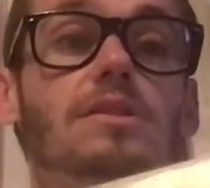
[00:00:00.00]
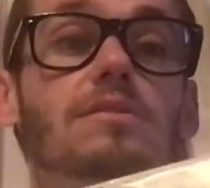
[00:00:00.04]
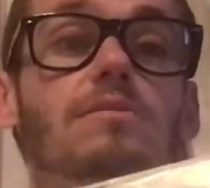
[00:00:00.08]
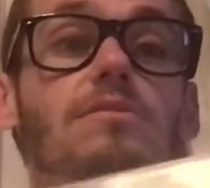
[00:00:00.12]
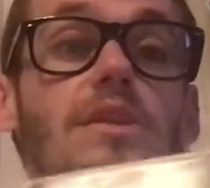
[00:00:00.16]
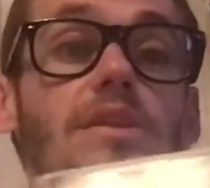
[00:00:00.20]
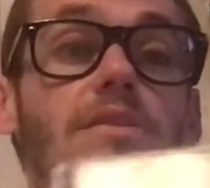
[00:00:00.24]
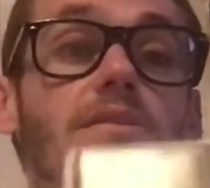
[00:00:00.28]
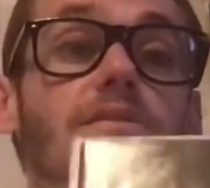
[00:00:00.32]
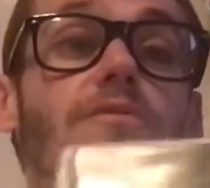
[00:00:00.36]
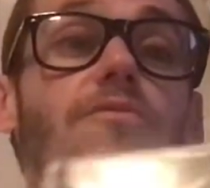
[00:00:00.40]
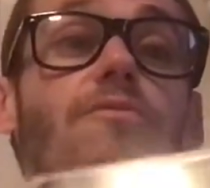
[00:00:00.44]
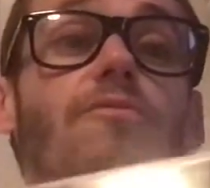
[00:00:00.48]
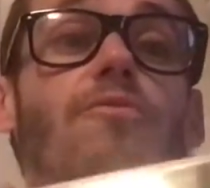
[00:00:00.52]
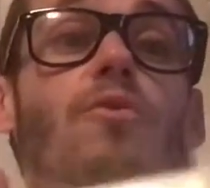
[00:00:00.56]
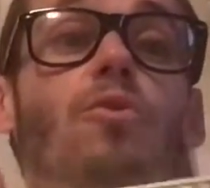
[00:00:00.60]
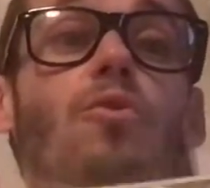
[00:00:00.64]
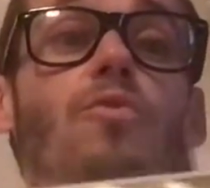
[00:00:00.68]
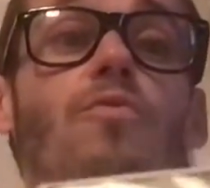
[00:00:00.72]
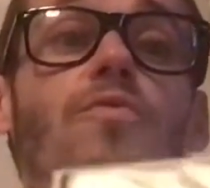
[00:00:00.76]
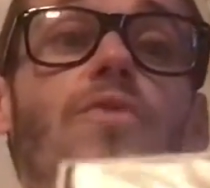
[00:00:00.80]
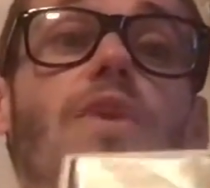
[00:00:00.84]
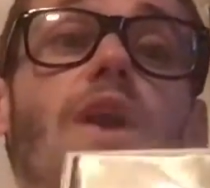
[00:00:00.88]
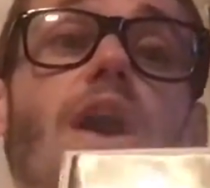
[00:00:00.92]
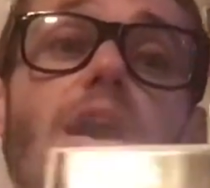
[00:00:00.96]
it's the
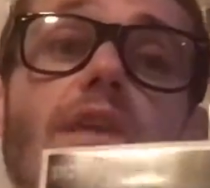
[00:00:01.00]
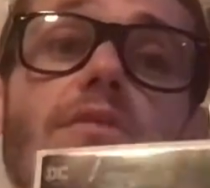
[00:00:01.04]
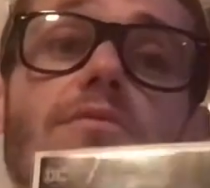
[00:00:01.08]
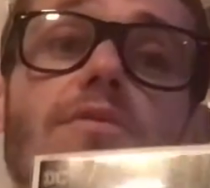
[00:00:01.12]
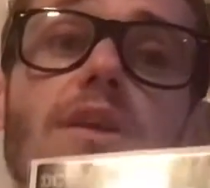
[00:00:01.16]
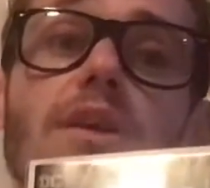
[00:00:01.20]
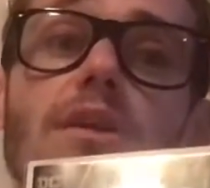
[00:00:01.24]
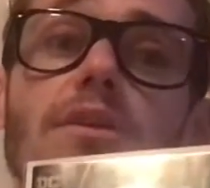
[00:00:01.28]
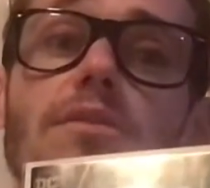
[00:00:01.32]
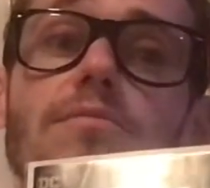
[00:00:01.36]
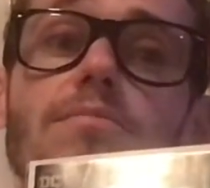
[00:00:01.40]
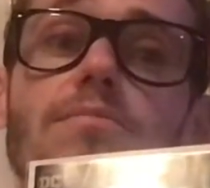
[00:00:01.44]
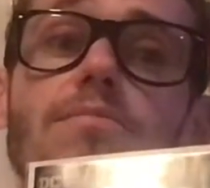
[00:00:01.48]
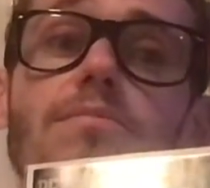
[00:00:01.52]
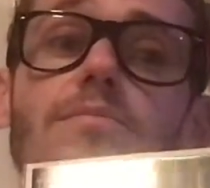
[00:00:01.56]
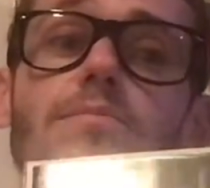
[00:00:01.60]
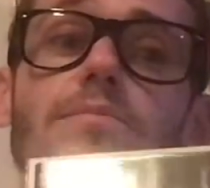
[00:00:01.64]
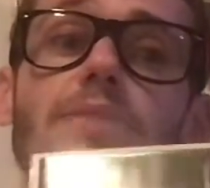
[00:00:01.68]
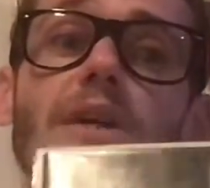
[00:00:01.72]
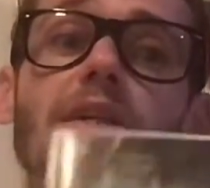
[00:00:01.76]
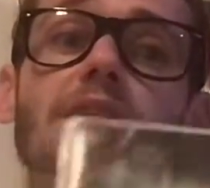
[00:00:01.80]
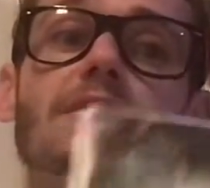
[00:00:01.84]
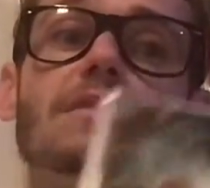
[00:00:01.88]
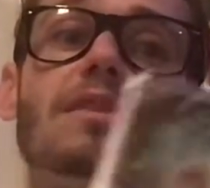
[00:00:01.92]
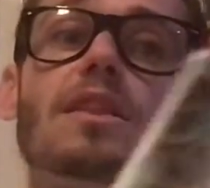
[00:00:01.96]
4th cover,
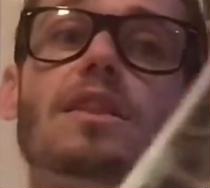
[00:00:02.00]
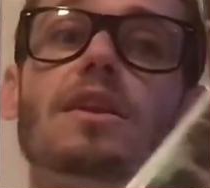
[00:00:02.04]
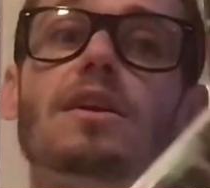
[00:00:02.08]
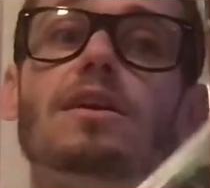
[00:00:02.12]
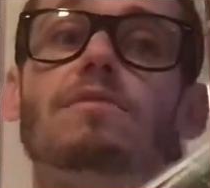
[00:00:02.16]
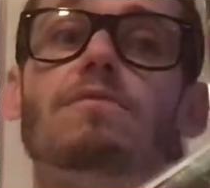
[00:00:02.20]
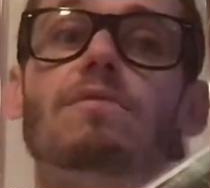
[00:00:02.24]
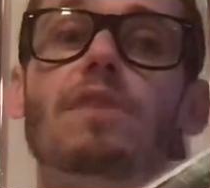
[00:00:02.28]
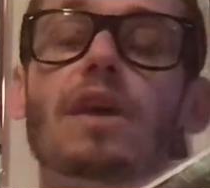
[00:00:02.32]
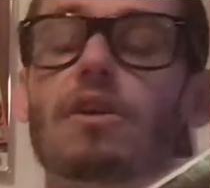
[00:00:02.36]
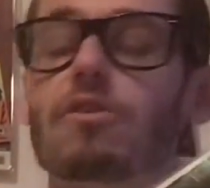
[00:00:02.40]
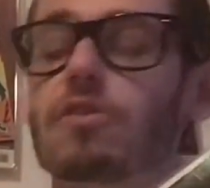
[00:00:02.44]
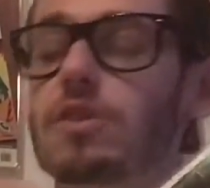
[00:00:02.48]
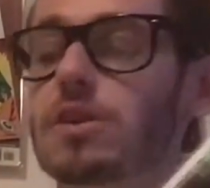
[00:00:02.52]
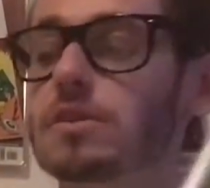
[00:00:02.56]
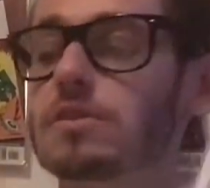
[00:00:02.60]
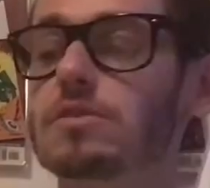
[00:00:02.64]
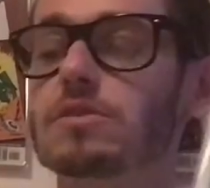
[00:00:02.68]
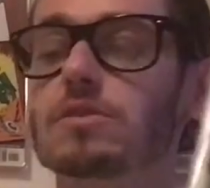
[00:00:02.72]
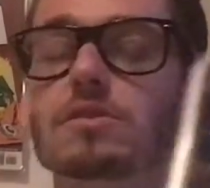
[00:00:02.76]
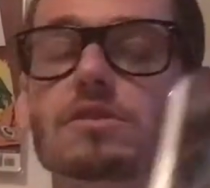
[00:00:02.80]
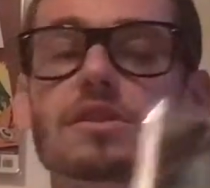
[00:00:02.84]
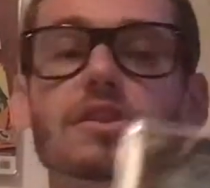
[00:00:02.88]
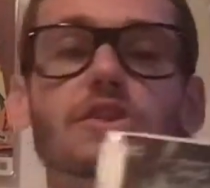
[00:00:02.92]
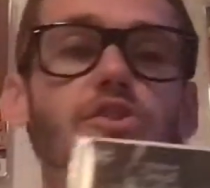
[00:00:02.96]
but it's the third variant,
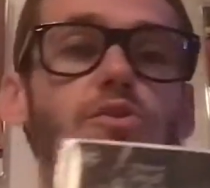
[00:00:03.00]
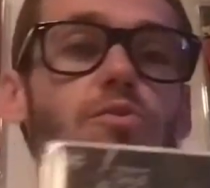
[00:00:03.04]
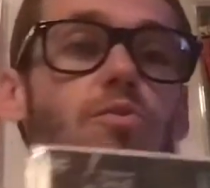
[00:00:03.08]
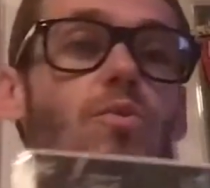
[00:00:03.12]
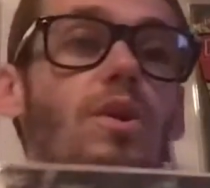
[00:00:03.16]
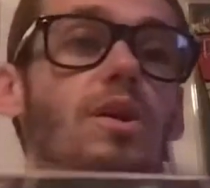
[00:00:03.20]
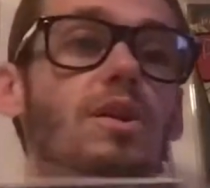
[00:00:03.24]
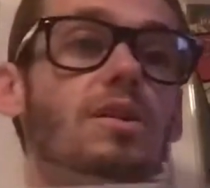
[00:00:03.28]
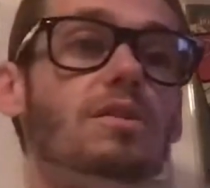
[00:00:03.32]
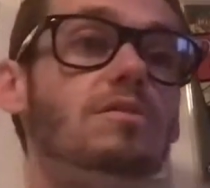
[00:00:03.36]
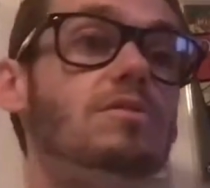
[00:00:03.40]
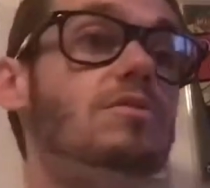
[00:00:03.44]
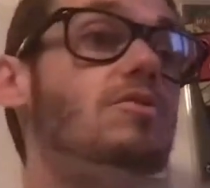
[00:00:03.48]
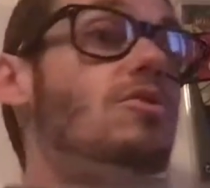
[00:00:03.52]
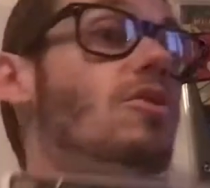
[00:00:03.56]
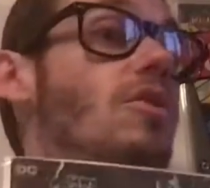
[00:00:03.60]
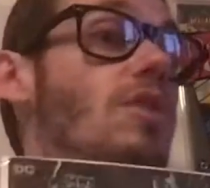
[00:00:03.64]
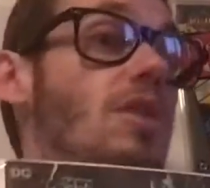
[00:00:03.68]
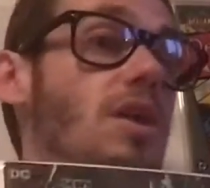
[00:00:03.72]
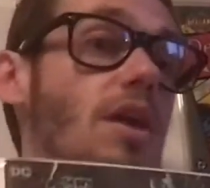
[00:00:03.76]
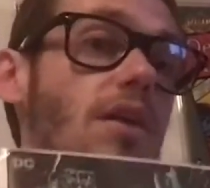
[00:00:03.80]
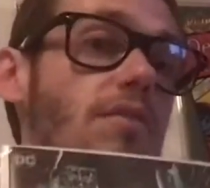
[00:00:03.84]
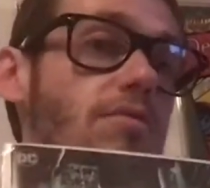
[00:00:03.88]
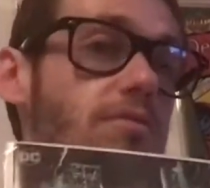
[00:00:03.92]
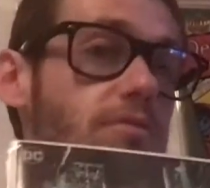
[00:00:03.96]
because issue 1 is not a
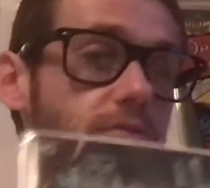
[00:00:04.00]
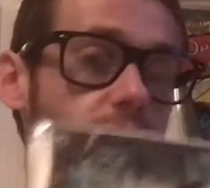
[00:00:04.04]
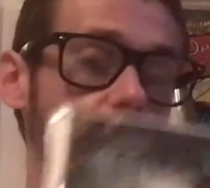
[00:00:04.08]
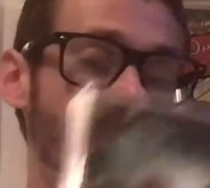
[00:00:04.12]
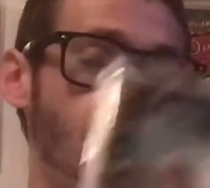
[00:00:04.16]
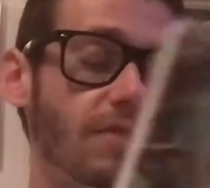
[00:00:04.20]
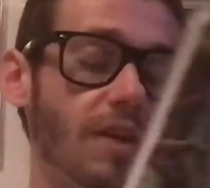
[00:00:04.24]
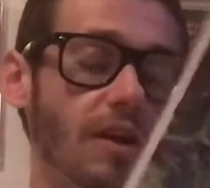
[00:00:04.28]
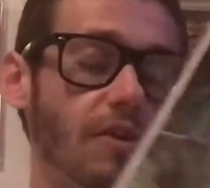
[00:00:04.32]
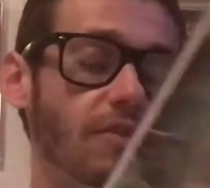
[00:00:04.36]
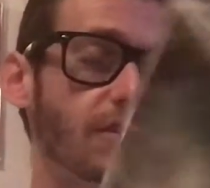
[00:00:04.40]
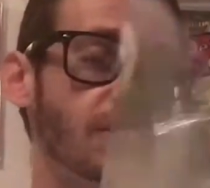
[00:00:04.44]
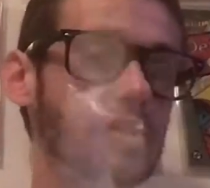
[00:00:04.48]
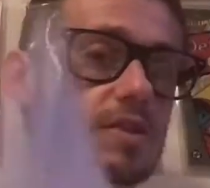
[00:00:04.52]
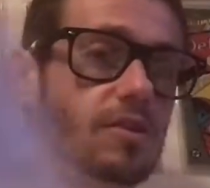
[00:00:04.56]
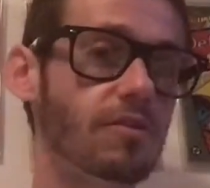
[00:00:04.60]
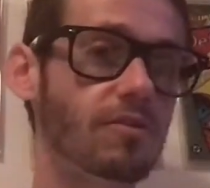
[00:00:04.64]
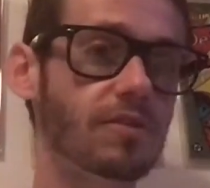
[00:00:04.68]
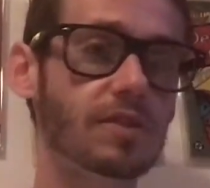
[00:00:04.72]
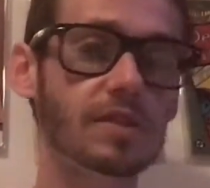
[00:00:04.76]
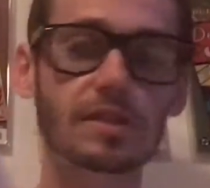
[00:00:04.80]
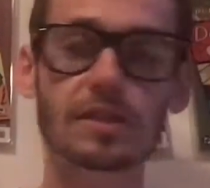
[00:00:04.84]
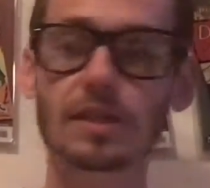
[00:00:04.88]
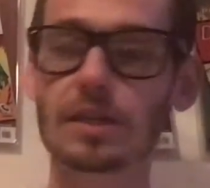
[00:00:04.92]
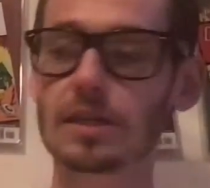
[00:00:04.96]
cover, not a variant,
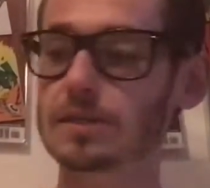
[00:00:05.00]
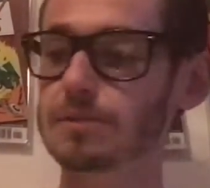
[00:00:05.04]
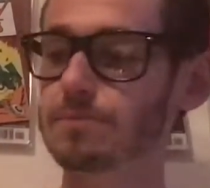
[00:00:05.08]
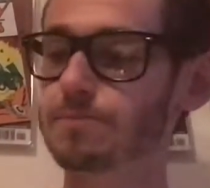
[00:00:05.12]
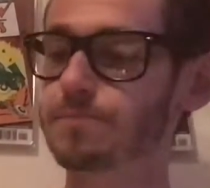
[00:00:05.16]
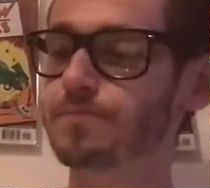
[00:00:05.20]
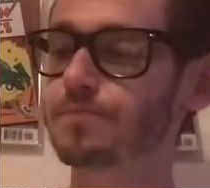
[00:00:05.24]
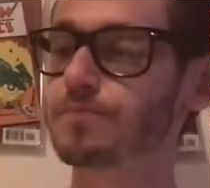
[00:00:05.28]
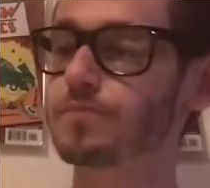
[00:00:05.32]
obviously.